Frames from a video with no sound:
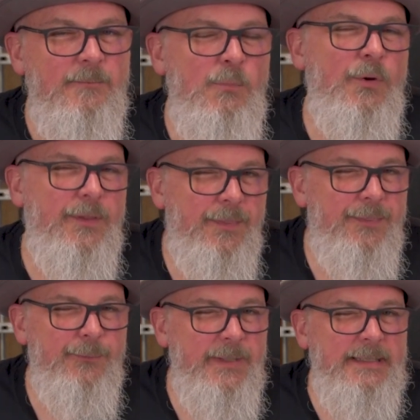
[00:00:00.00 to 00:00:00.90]
more than
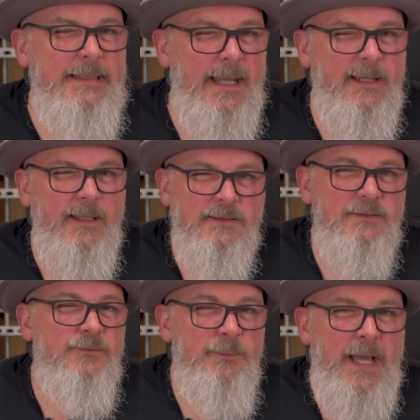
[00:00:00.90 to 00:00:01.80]
3 decades
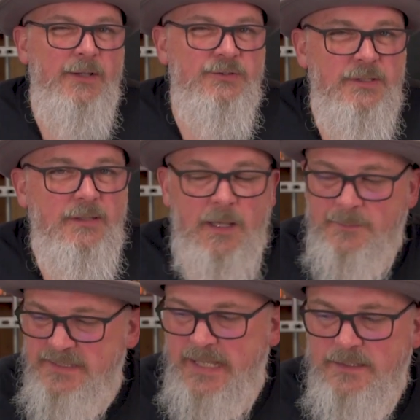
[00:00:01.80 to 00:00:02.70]
of passionate,
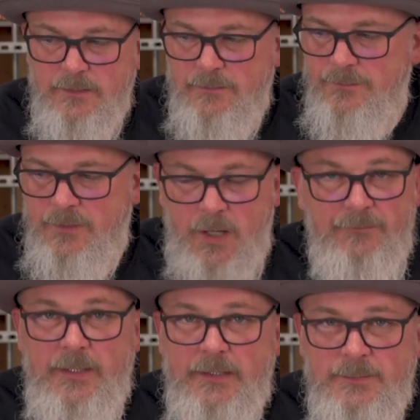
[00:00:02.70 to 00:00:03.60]
obsessive
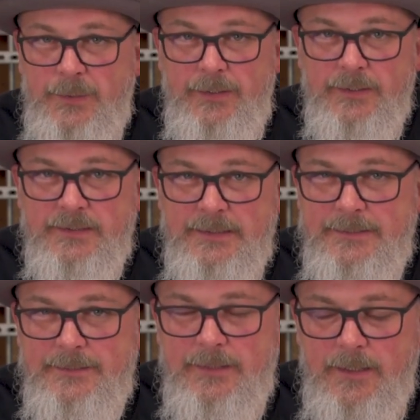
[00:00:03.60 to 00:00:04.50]
coffee experience, and
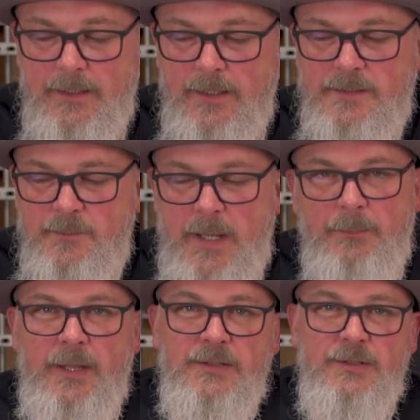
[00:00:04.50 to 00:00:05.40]
it's my
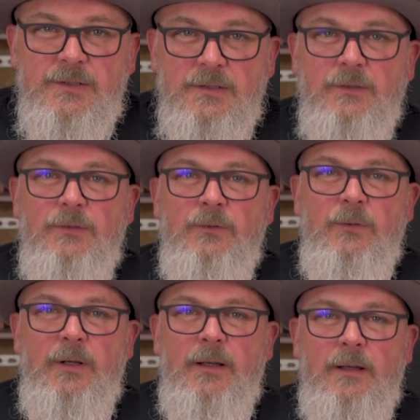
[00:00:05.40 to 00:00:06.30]
pleasure
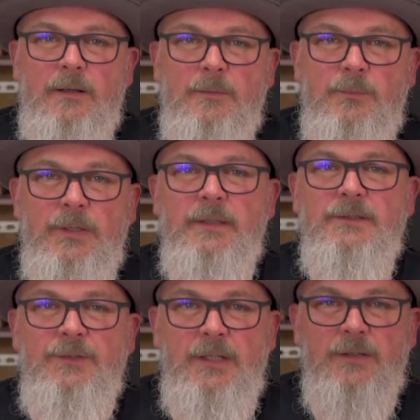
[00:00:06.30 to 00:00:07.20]
to bring
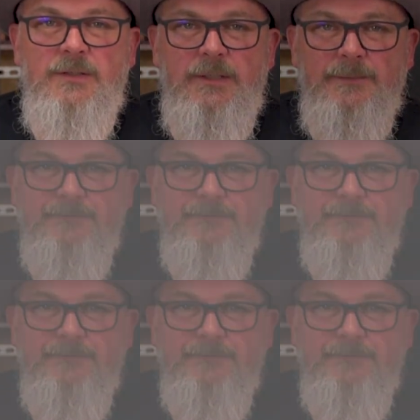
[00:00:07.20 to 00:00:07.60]
this video to you.